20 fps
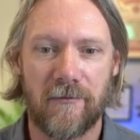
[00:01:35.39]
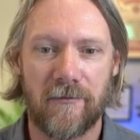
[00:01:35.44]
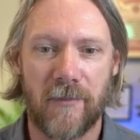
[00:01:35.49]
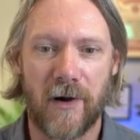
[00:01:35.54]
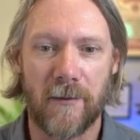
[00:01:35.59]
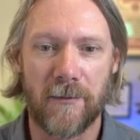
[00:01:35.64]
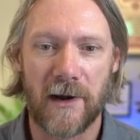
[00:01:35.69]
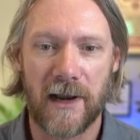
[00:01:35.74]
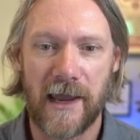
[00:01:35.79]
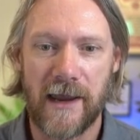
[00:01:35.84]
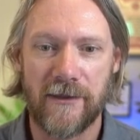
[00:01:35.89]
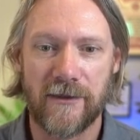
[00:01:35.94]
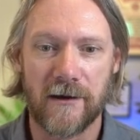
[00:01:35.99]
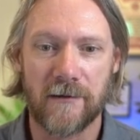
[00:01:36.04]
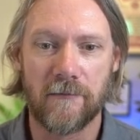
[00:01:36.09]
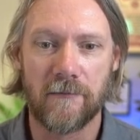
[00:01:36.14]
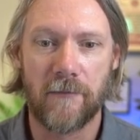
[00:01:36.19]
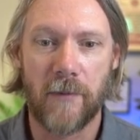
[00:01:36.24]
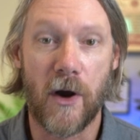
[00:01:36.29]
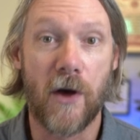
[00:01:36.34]
populate
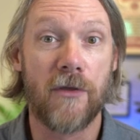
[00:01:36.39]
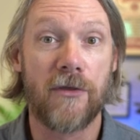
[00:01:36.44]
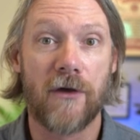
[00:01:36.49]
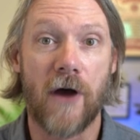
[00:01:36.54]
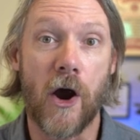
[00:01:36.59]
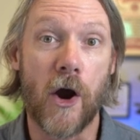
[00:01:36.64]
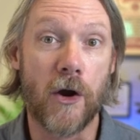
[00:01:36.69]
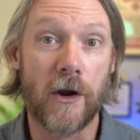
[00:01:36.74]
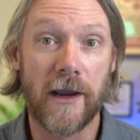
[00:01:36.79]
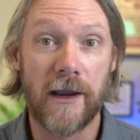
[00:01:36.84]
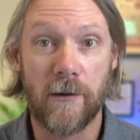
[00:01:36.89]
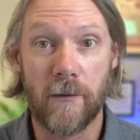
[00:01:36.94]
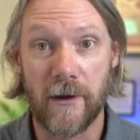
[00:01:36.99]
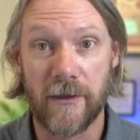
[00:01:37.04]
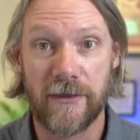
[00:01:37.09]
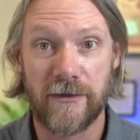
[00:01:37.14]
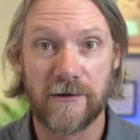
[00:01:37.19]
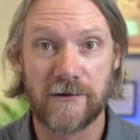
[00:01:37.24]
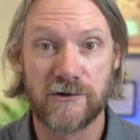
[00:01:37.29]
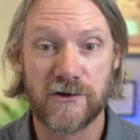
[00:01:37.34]
them both only
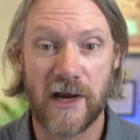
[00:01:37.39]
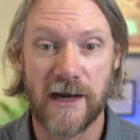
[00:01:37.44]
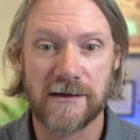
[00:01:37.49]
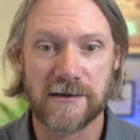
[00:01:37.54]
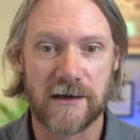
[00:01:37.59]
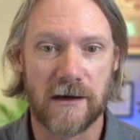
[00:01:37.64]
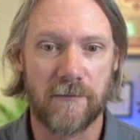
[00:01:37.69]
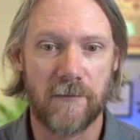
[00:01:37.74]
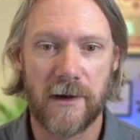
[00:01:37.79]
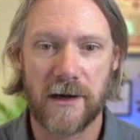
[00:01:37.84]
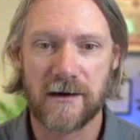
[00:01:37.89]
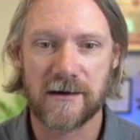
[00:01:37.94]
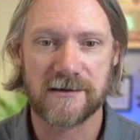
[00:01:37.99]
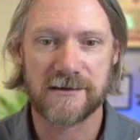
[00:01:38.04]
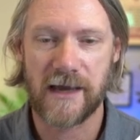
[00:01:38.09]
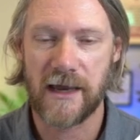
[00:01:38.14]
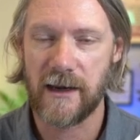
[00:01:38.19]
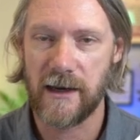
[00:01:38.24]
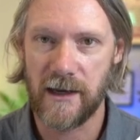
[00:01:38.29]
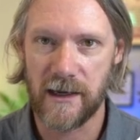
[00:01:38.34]
with JSON because
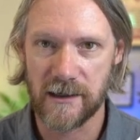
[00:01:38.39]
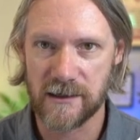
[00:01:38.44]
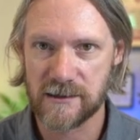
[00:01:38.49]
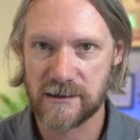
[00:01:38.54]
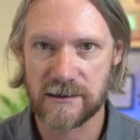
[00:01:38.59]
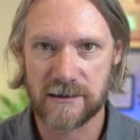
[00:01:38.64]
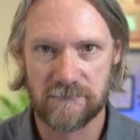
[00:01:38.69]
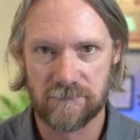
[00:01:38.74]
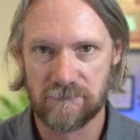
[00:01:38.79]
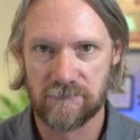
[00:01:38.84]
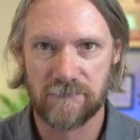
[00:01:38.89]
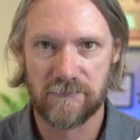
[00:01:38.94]
that is